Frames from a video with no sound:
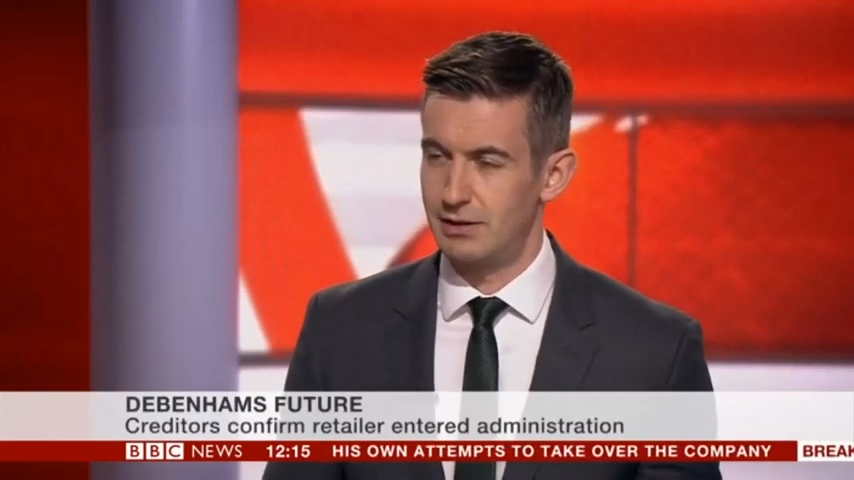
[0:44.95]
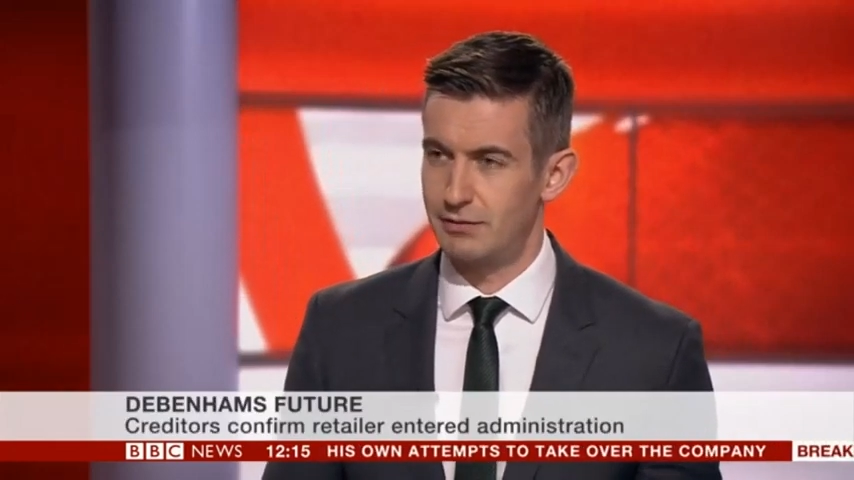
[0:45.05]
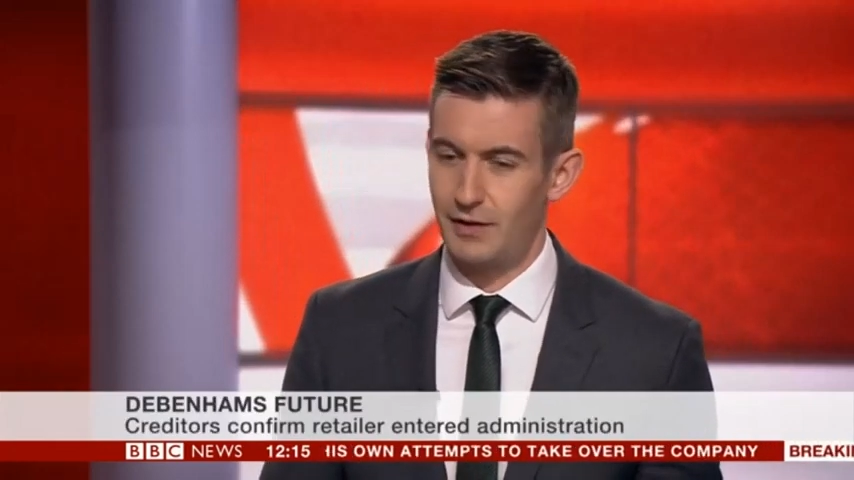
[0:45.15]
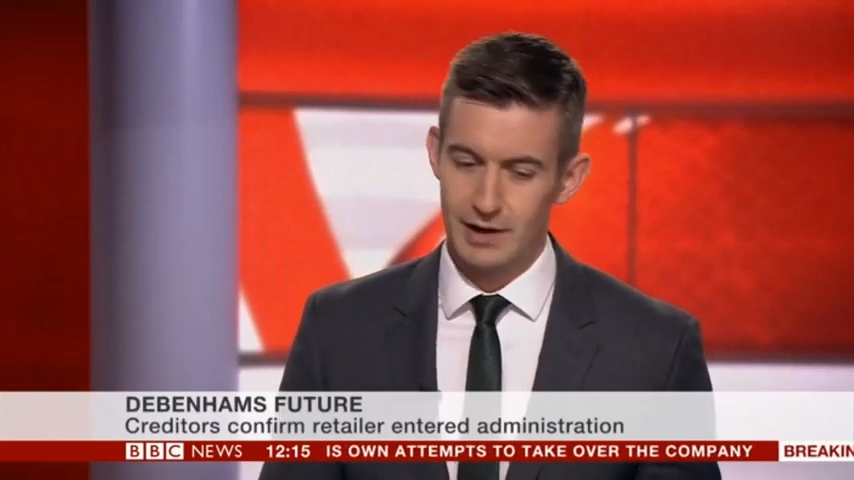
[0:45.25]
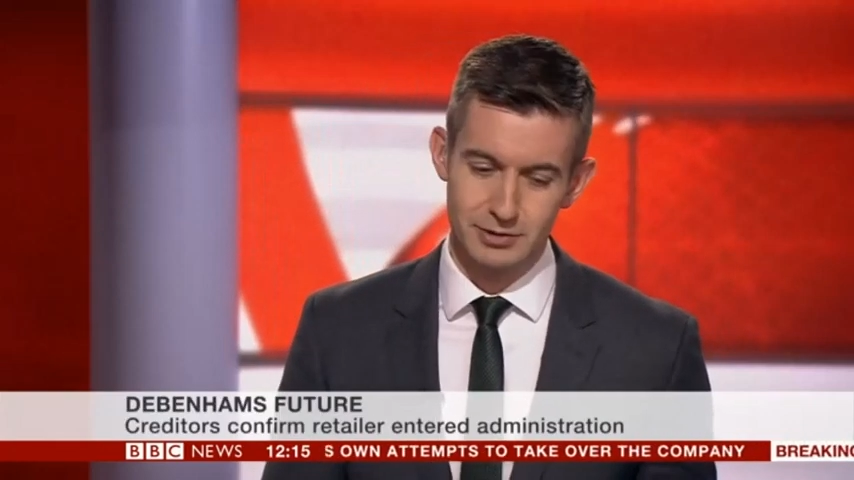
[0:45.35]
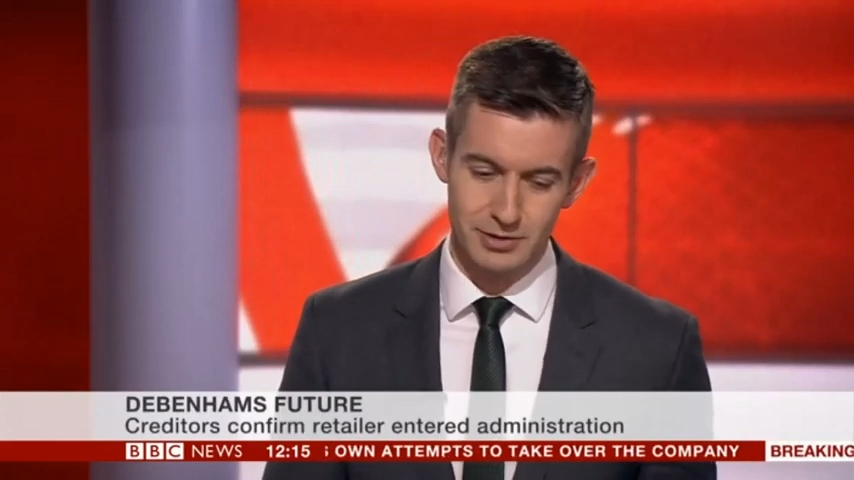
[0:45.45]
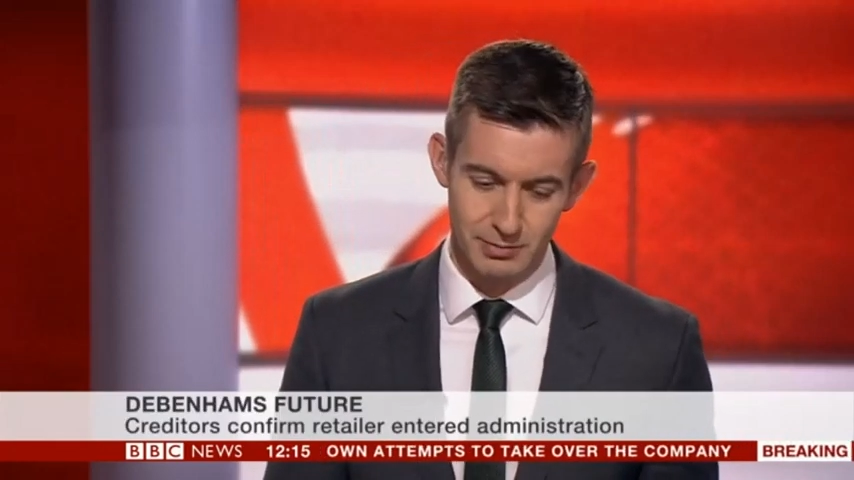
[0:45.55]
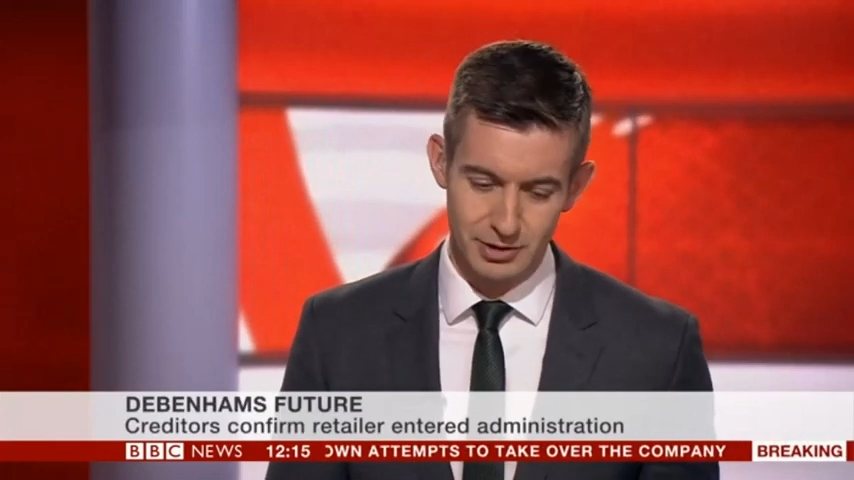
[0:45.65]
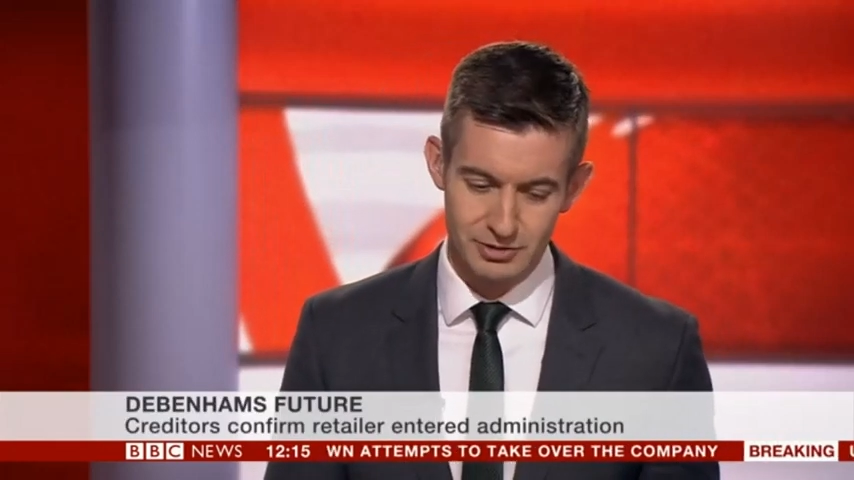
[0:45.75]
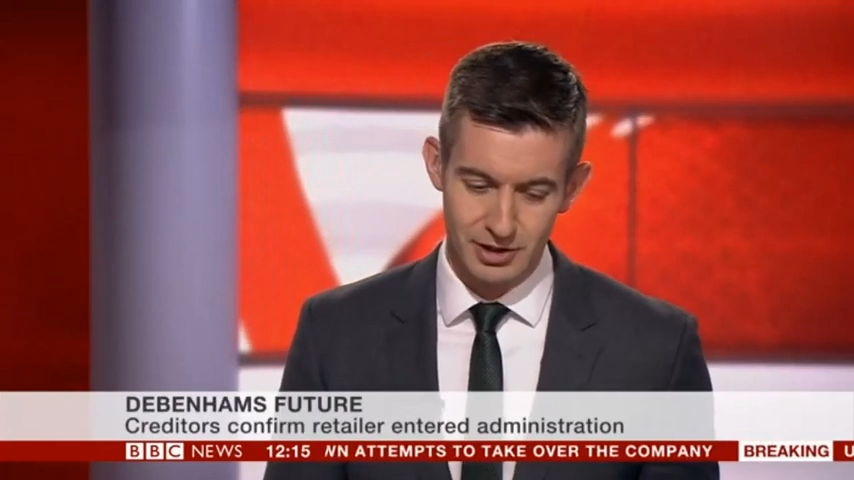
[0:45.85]
it fell into
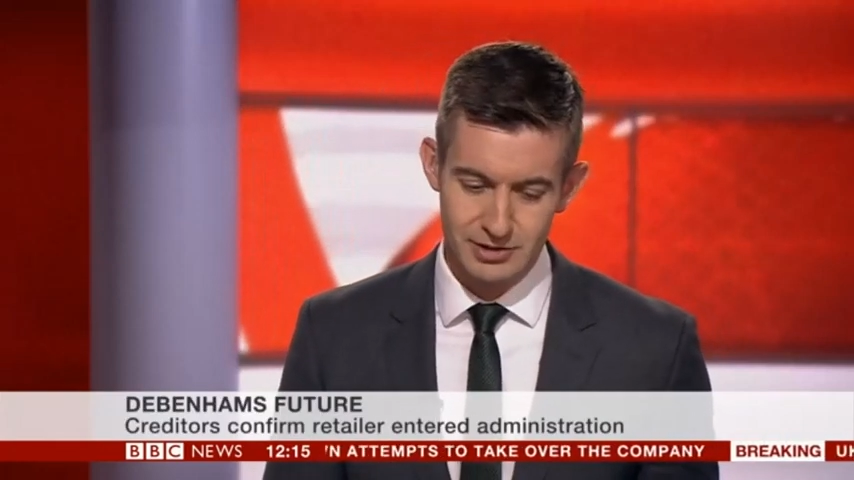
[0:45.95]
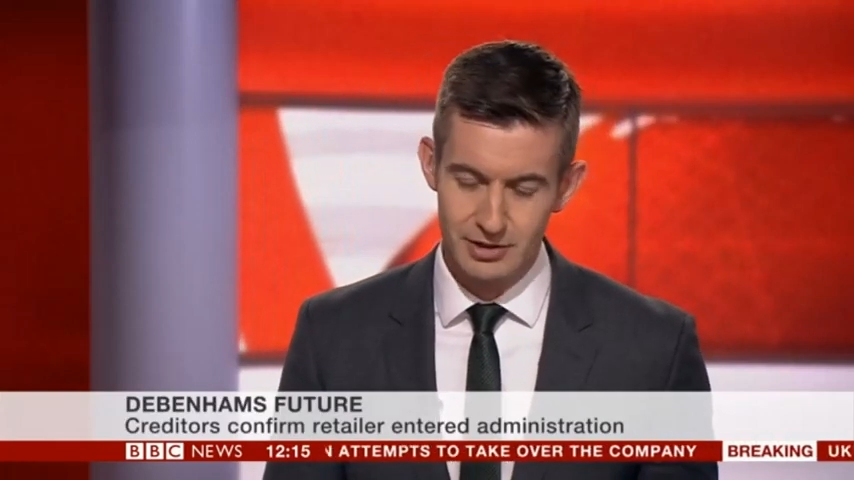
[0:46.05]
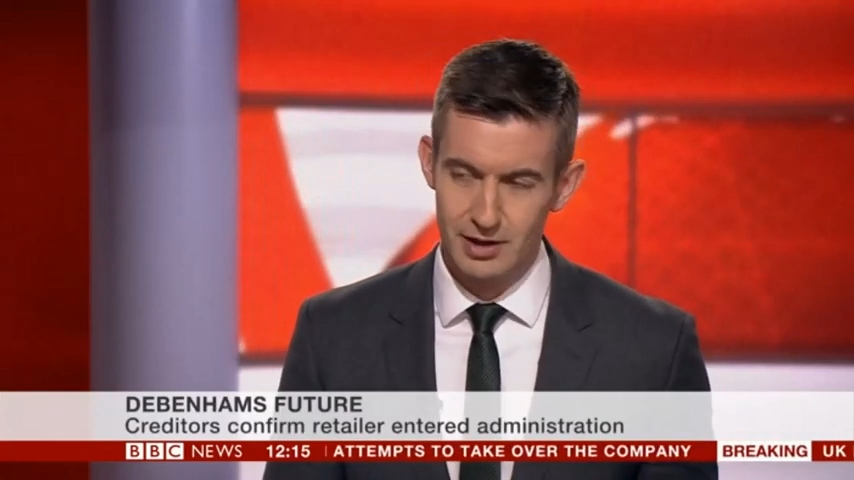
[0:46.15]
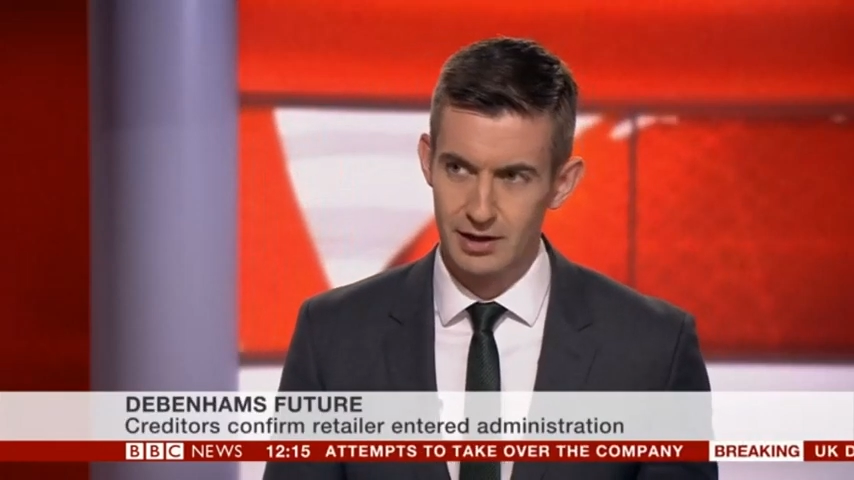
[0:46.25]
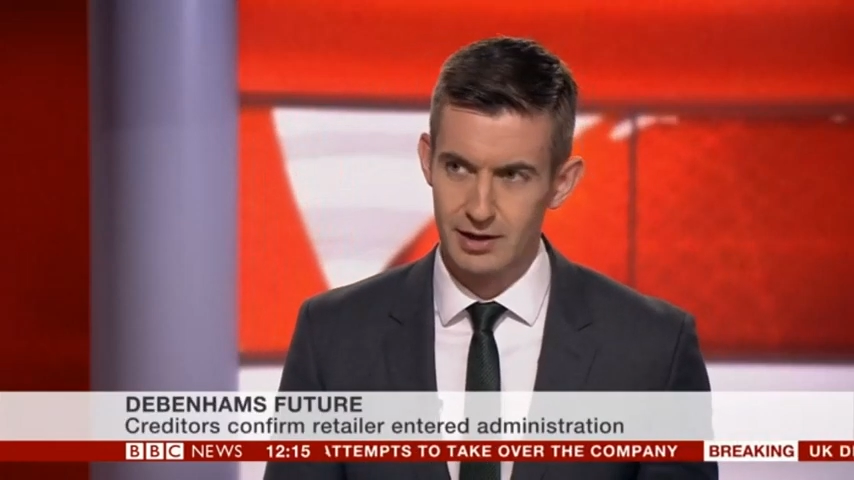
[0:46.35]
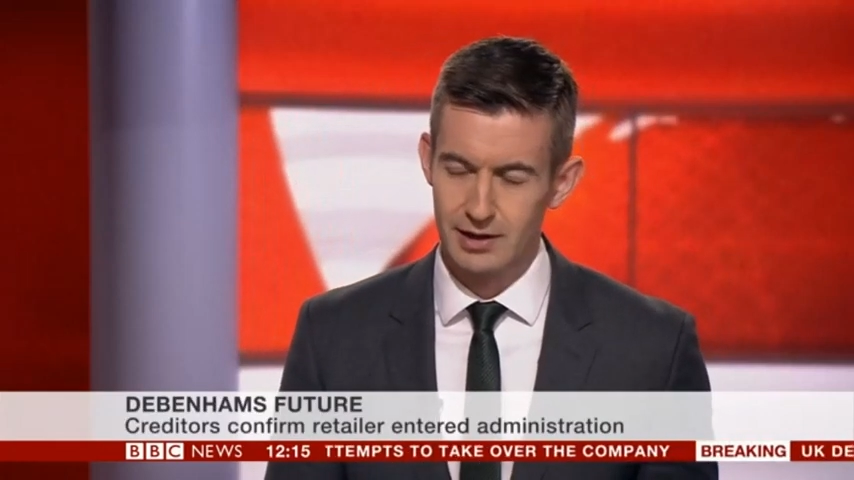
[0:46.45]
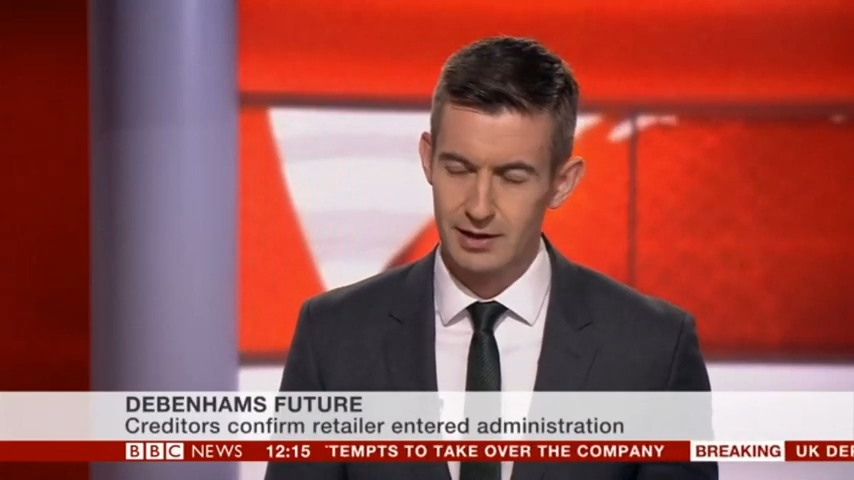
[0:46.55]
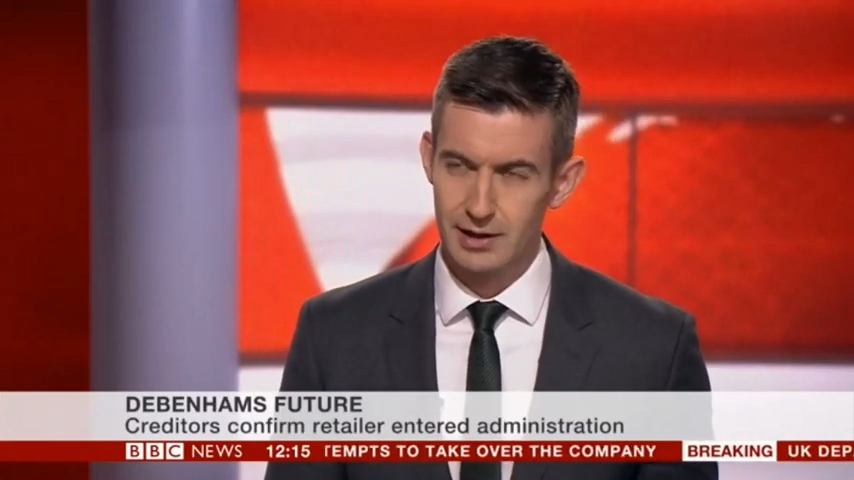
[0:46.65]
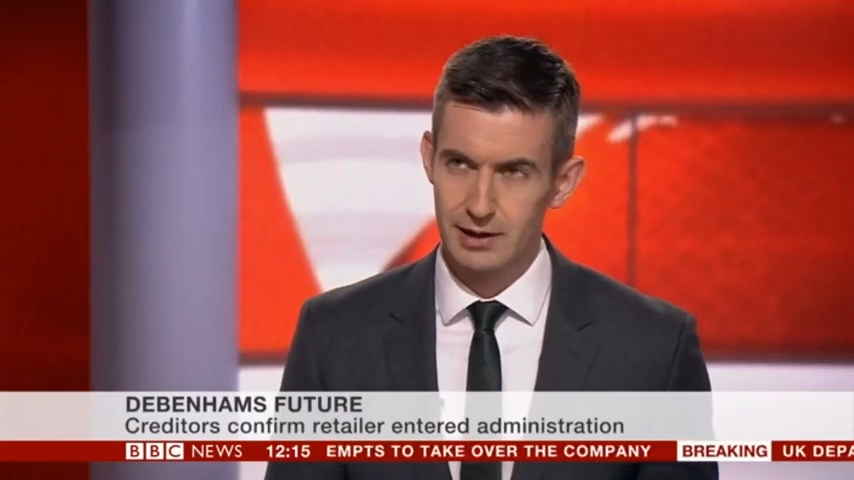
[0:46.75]
administration and